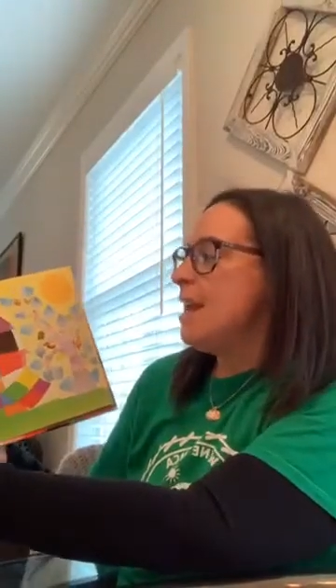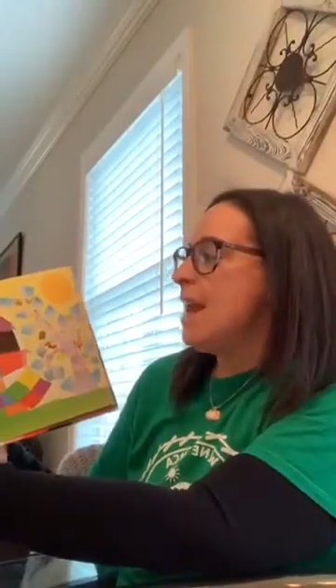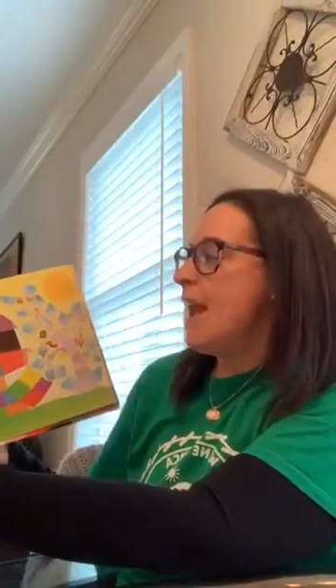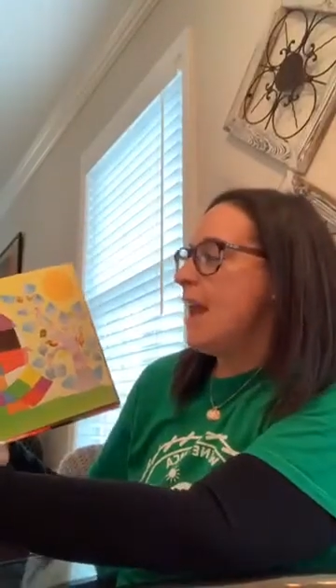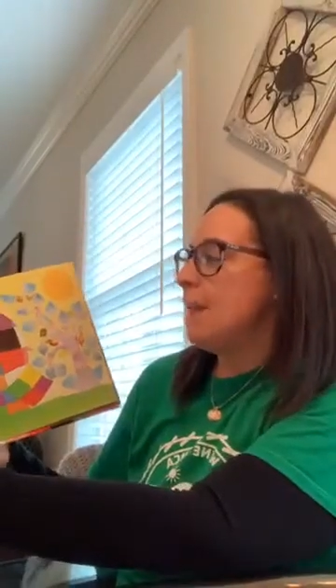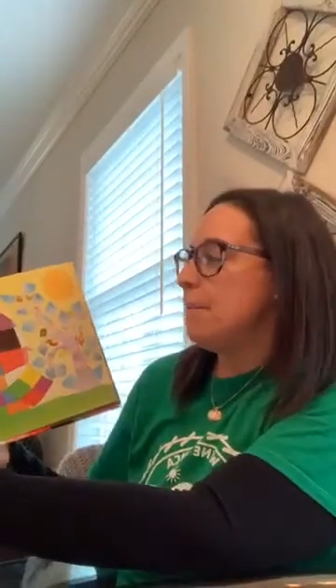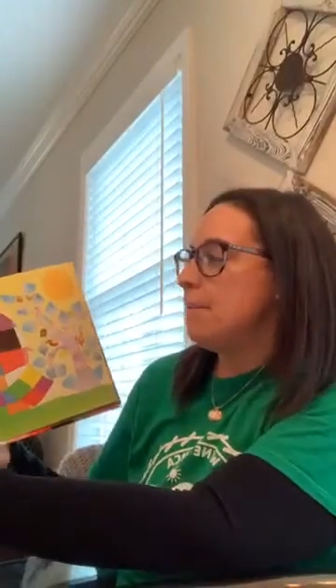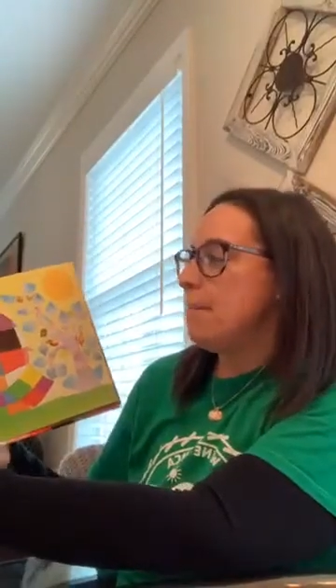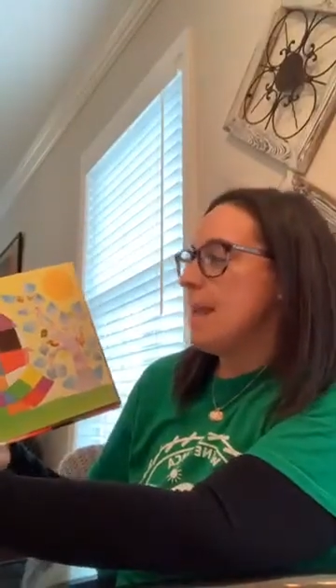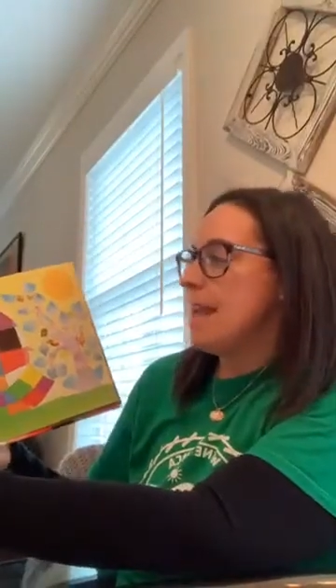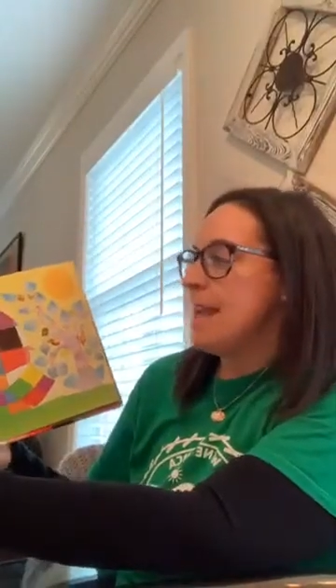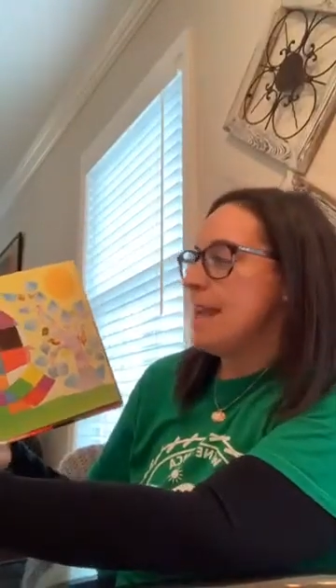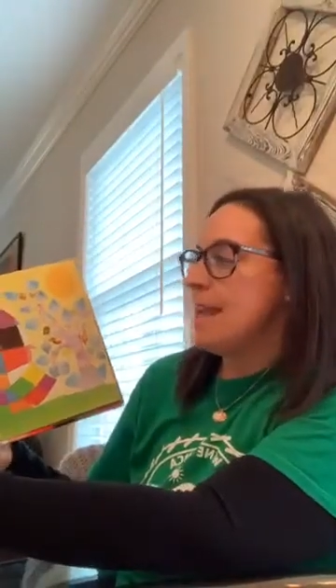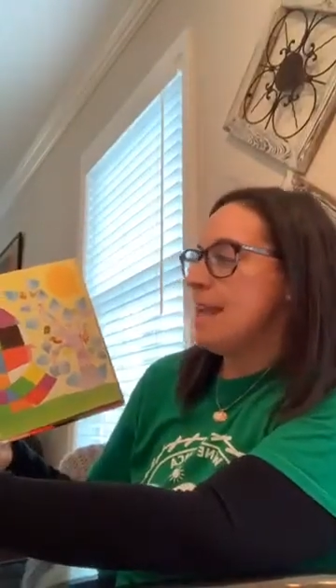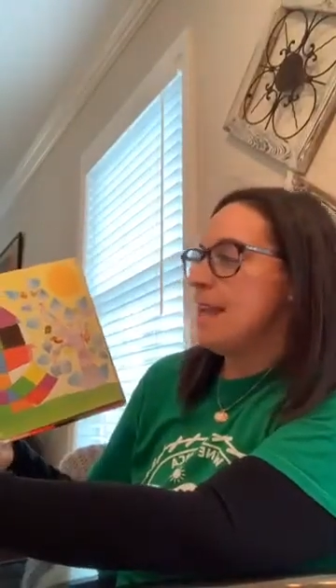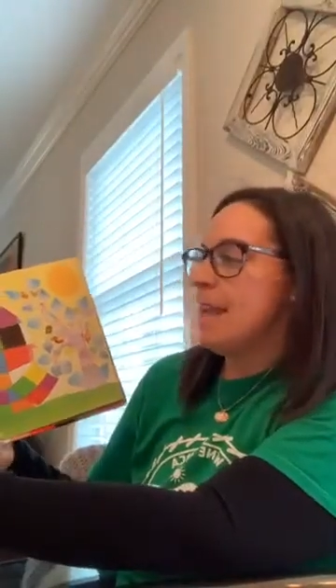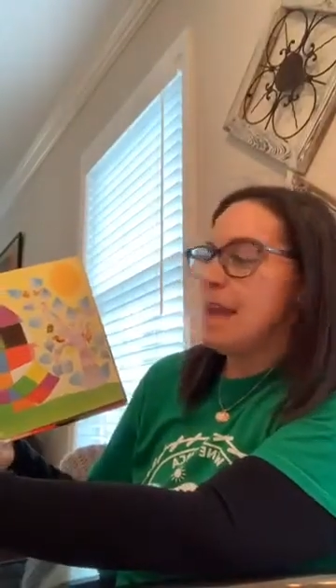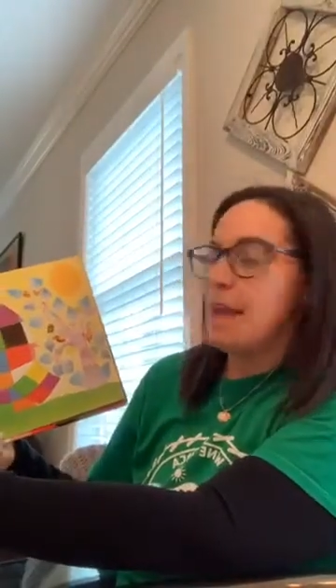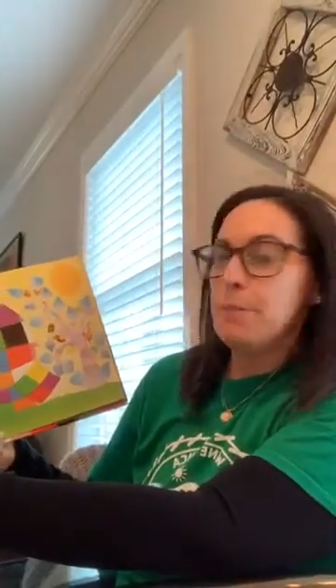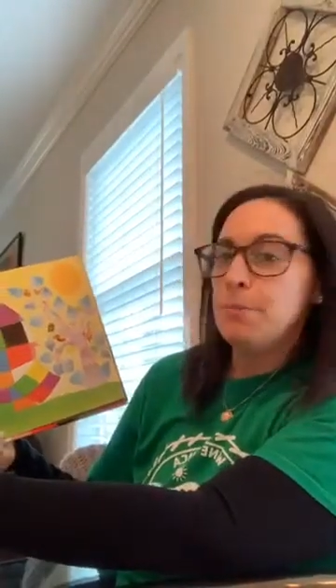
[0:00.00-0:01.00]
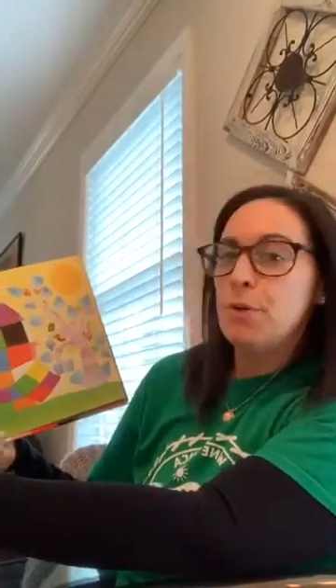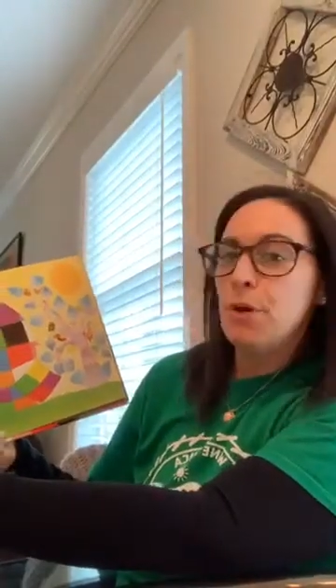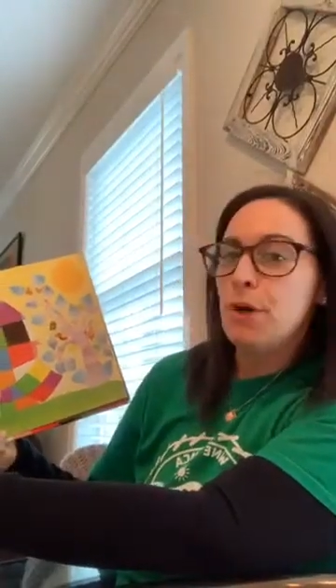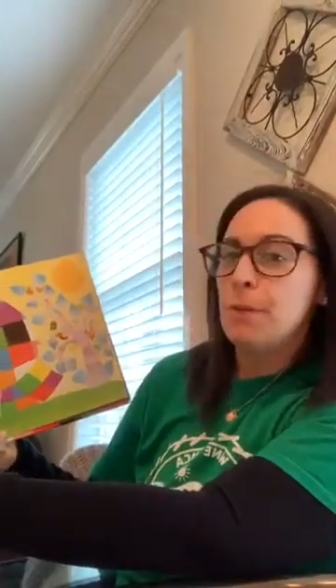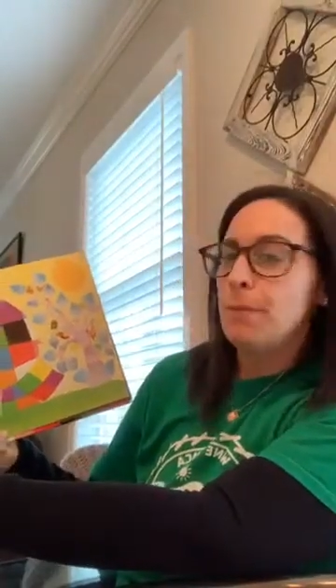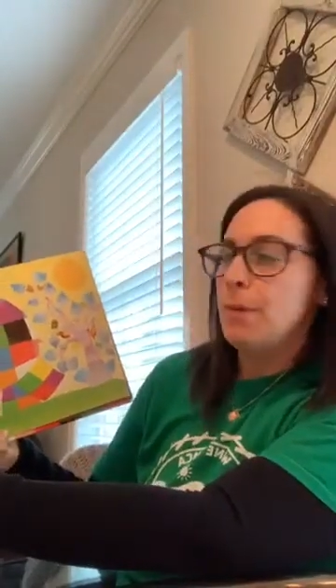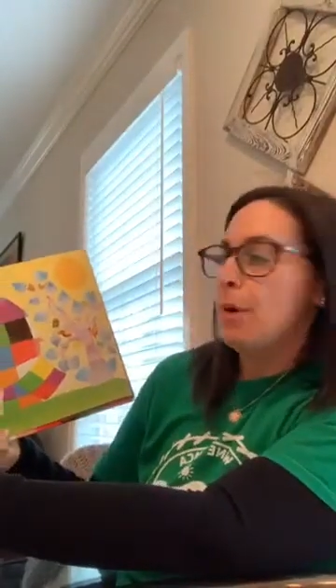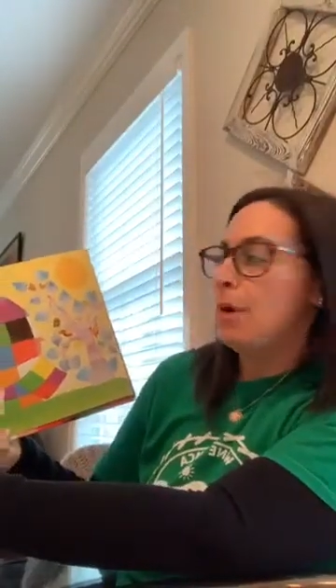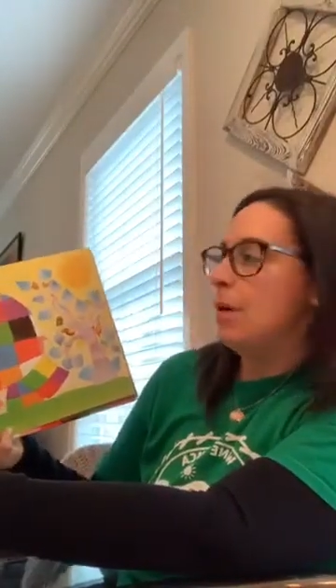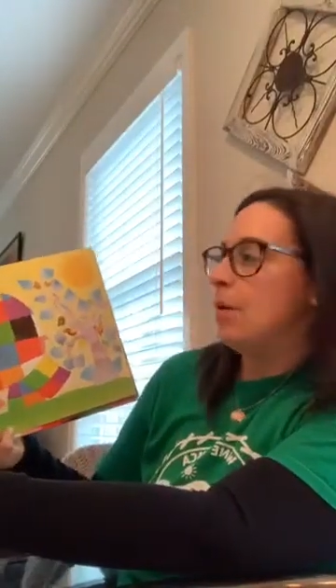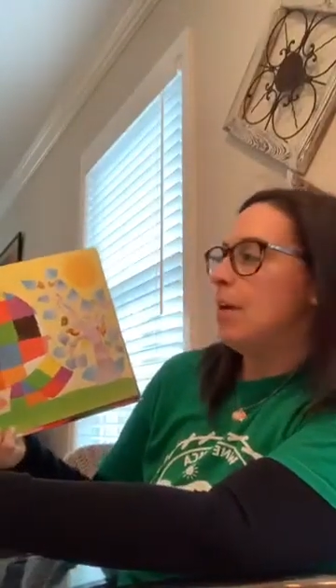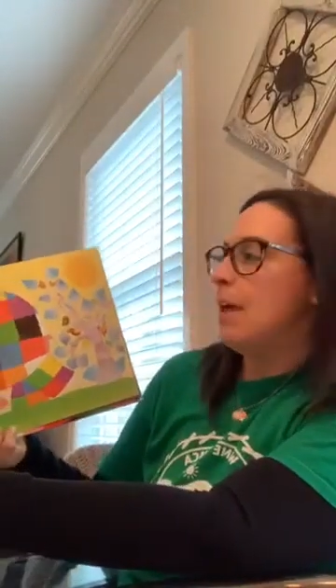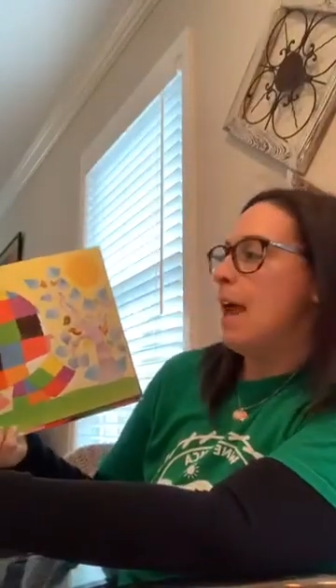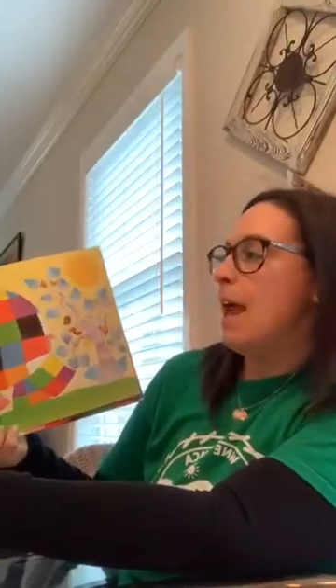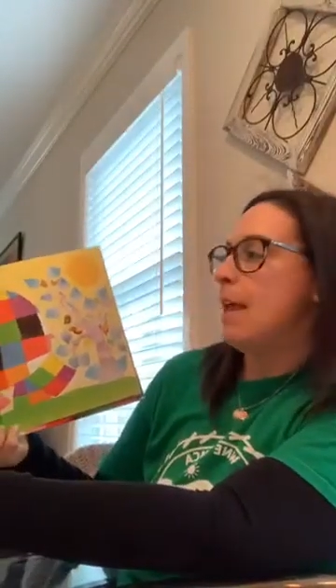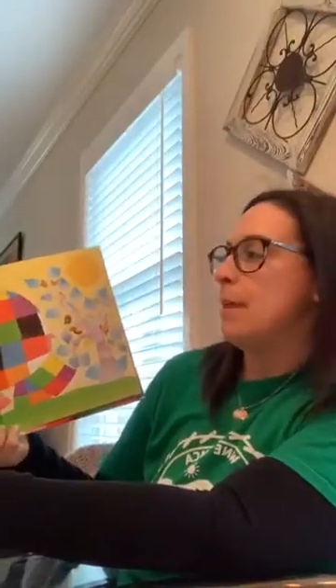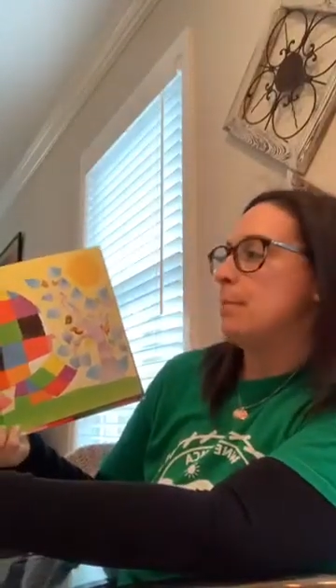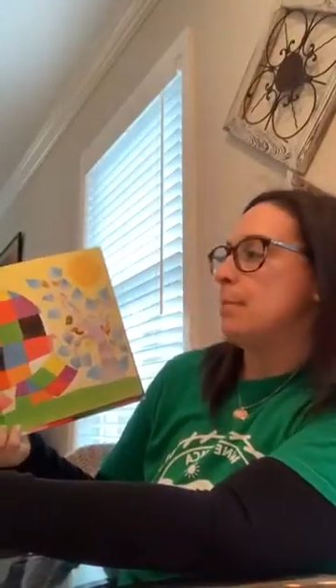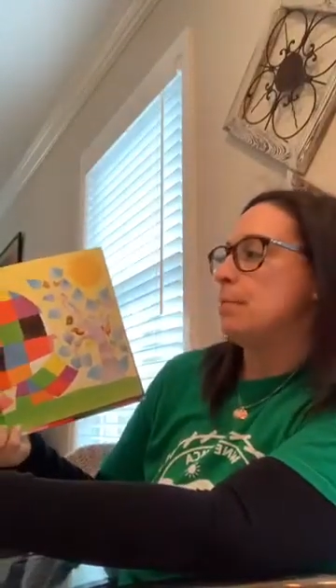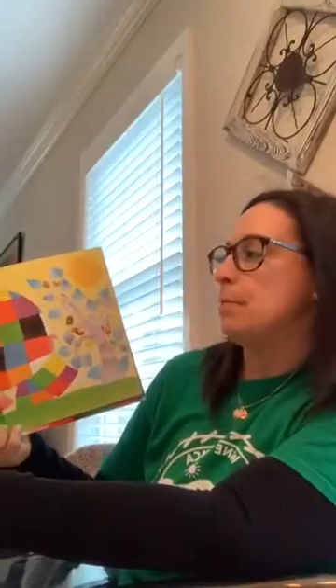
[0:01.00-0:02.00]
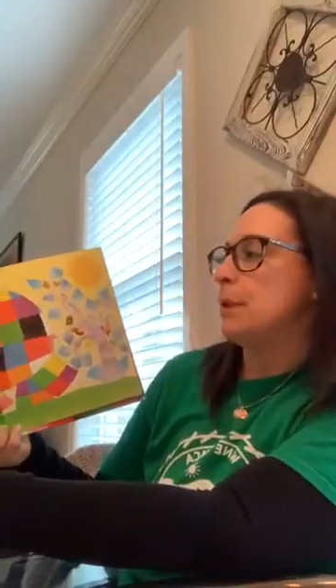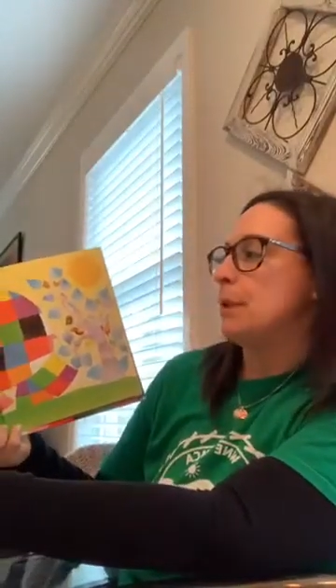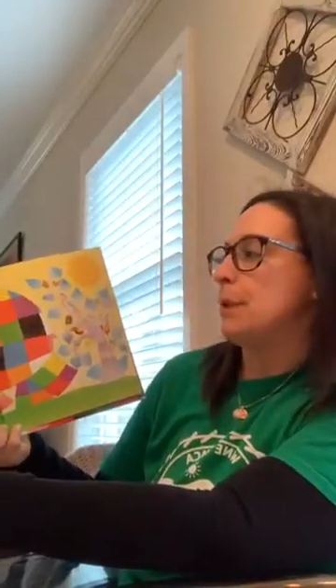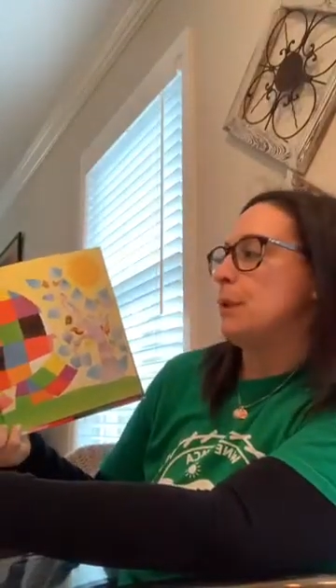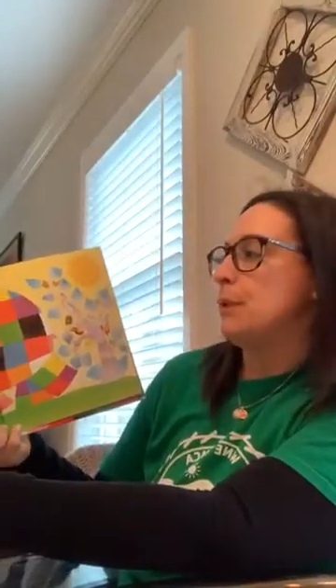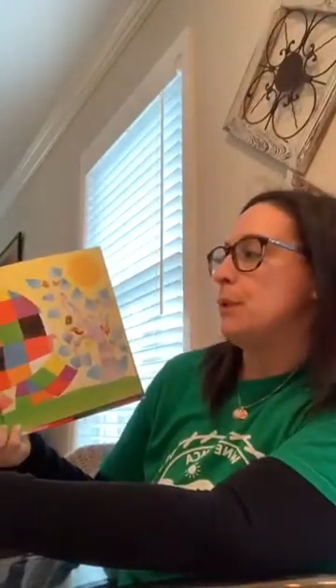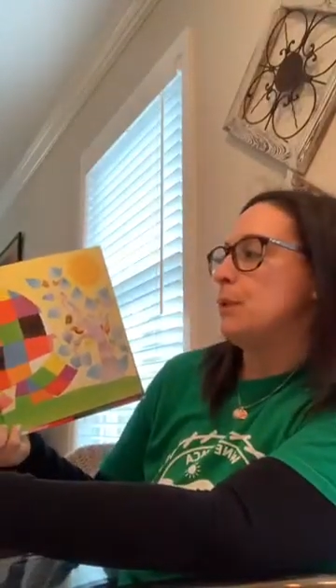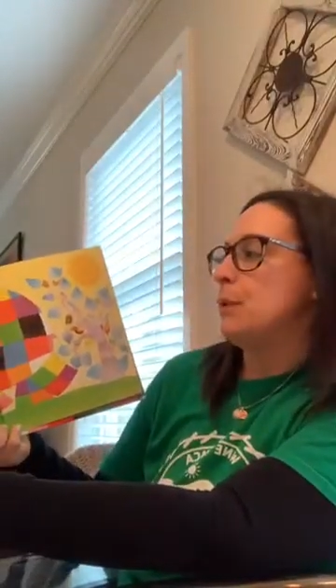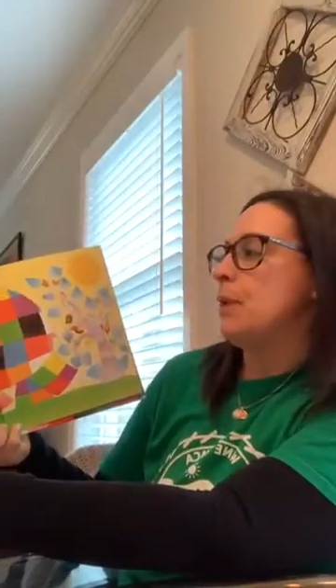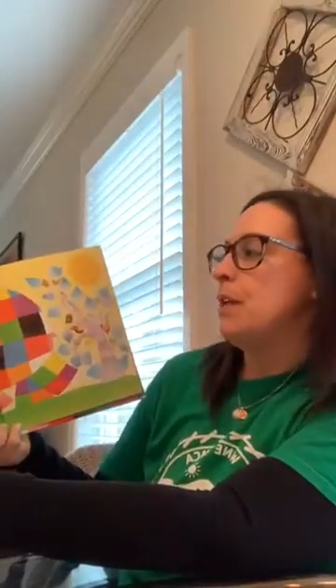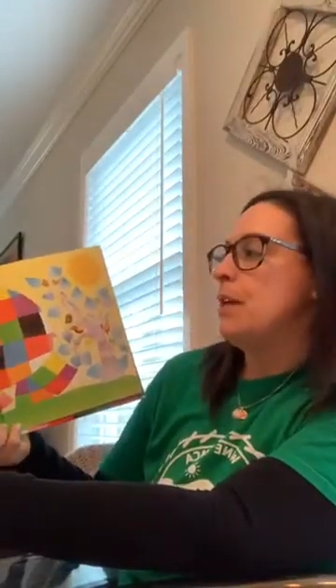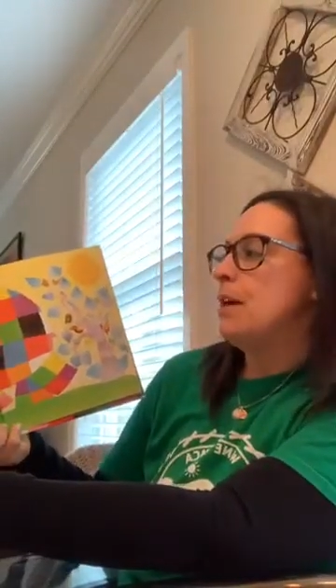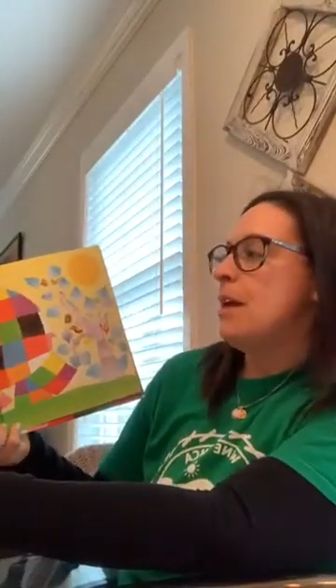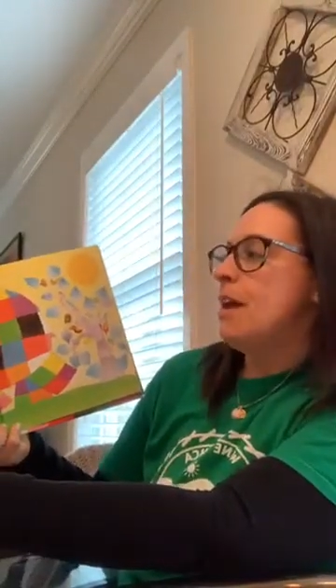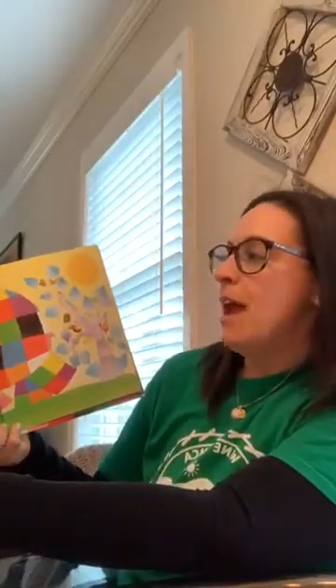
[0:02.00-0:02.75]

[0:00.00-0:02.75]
and pink and purple and blue